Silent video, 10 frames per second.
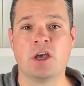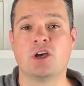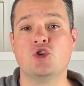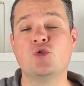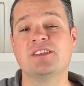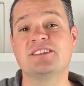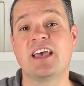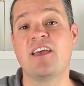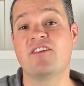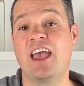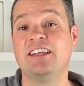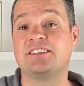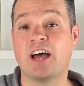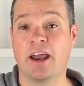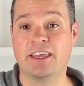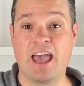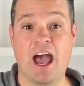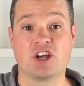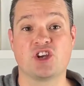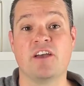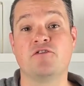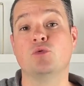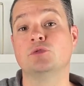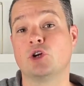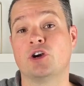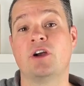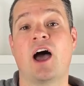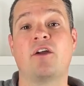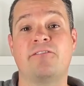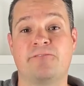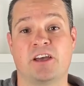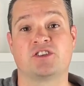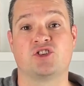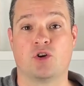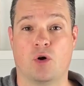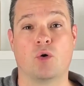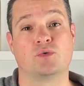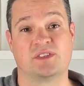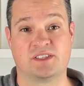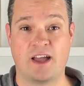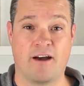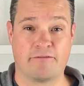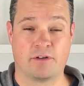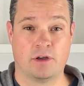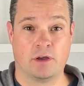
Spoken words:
you can save a ton of cash if you learn how to fix your own stuff.